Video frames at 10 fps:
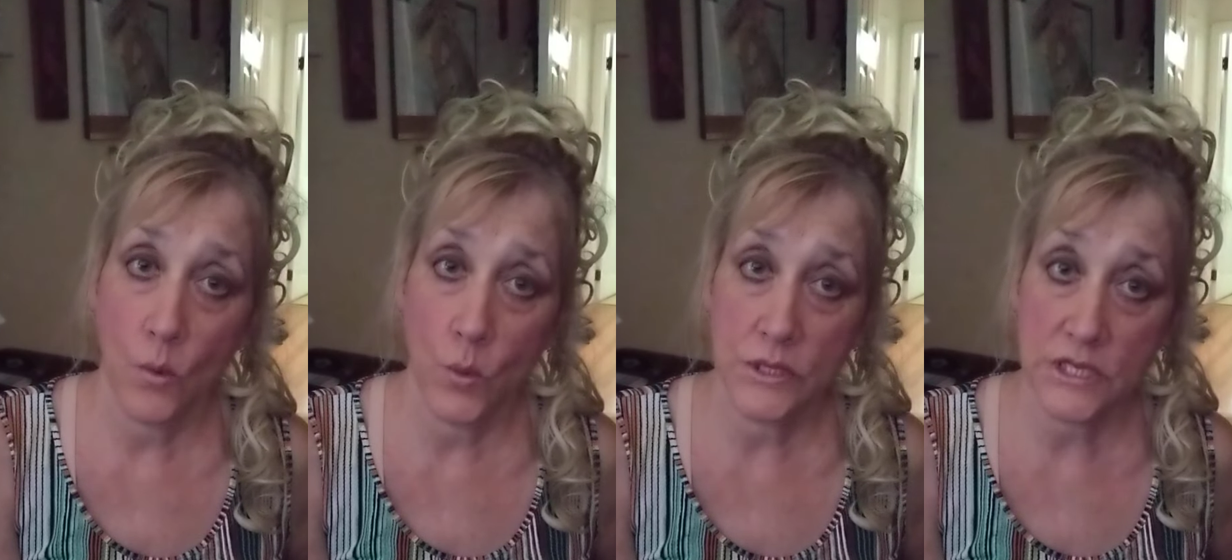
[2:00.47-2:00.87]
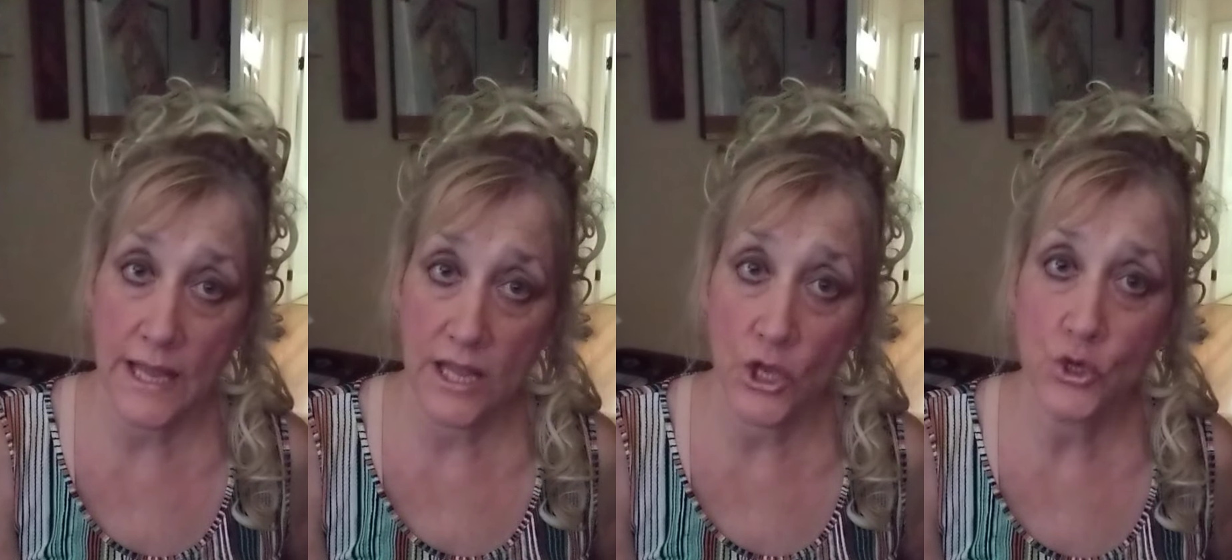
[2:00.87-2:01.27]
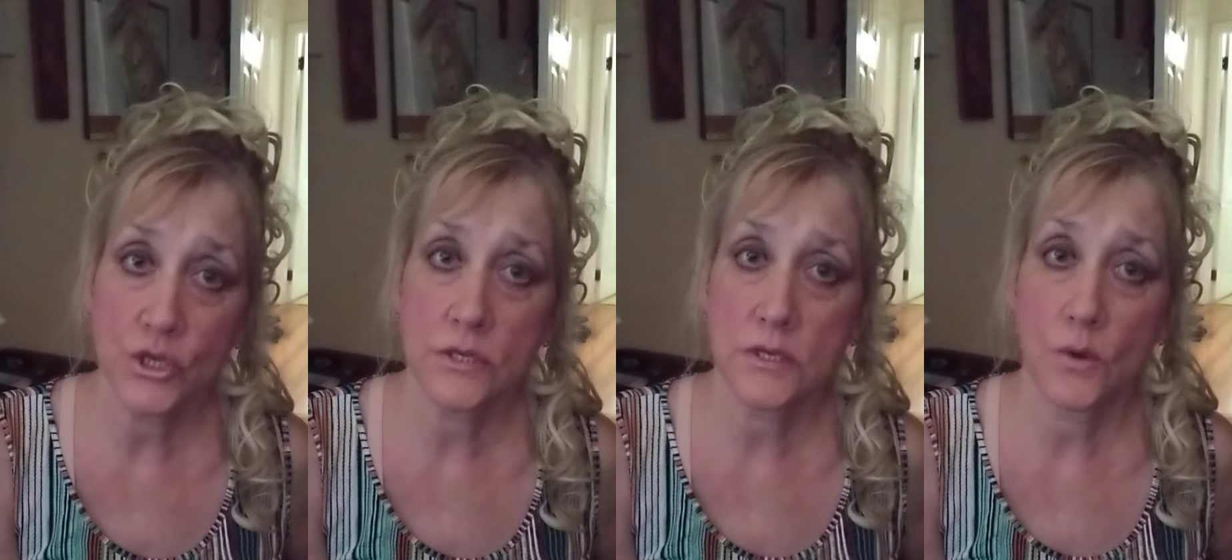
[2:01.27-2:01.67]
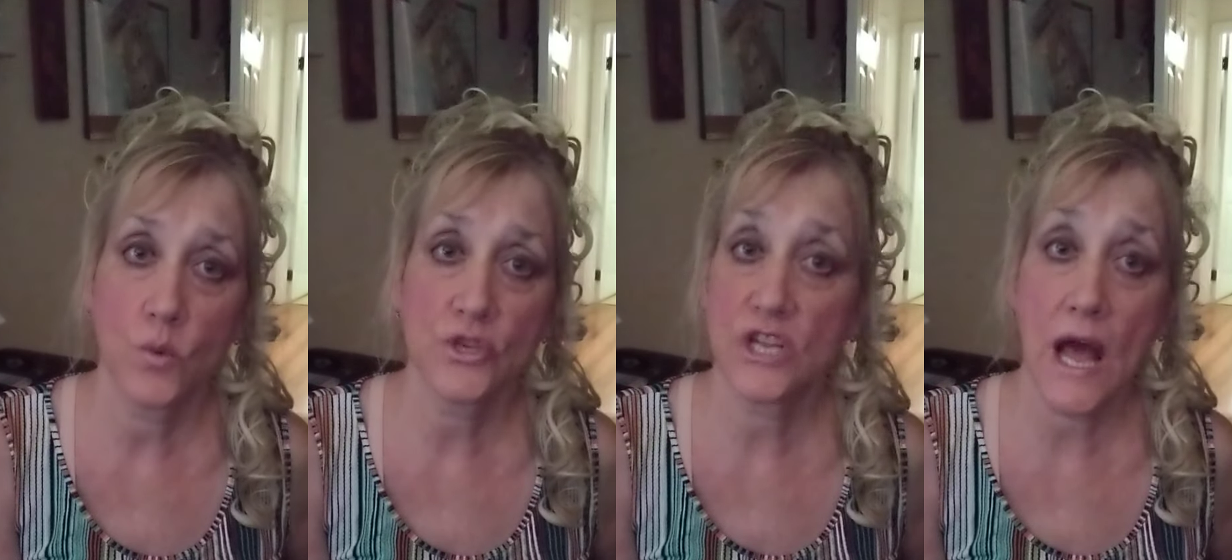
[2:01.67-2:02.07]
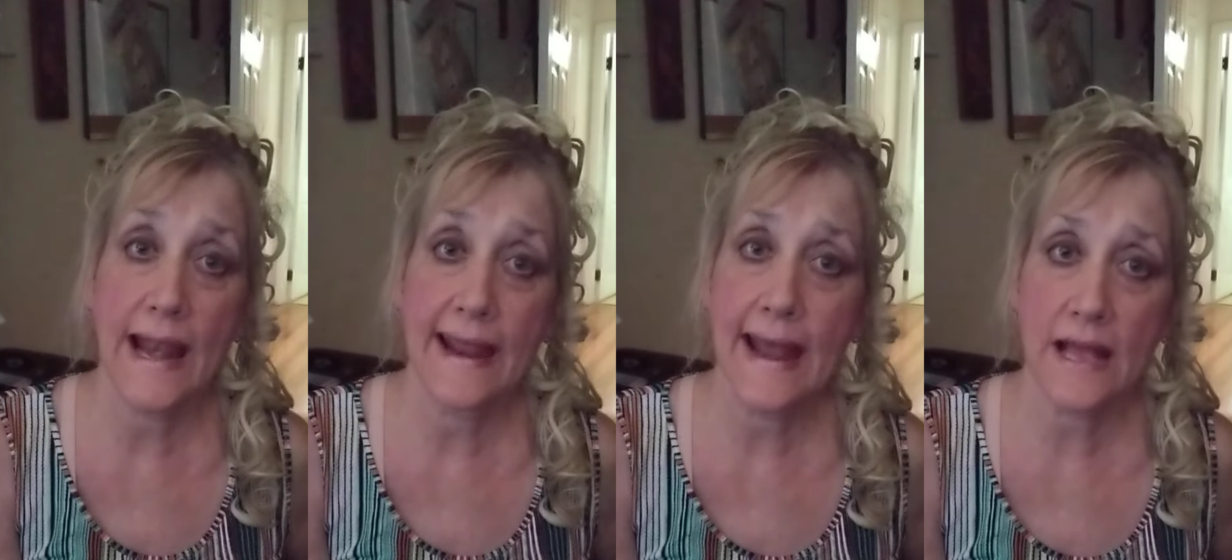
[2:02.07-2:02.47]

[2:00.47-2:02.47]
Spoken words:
was let loose. It was not an